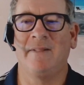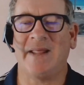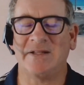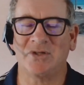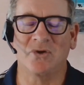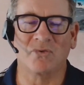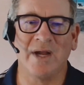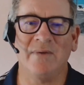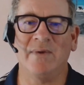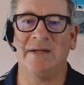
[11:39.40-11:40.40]
That's a
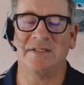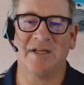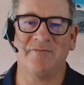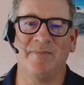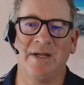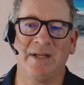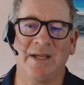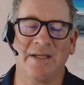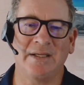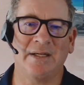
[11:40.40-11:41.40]
great way to save money
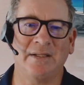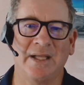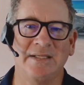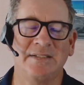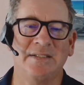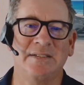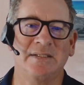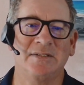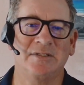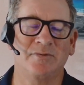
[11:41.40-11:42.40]
and get a license
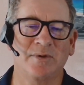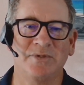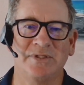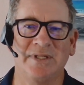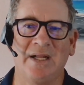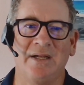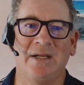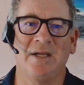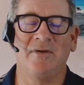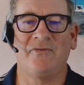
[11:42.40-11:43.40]
and subscription that
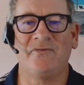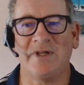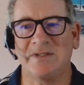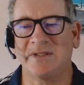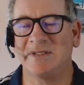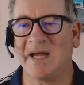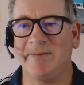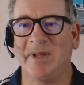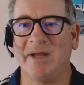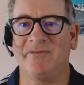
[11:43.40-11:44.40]
fits the
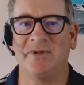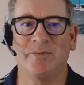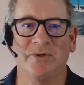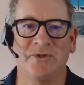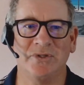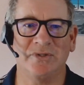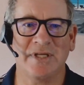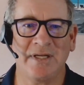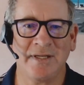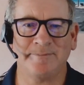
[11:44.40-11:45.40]
timeline for the person who's
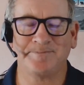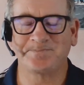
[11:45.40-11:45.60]
getting it.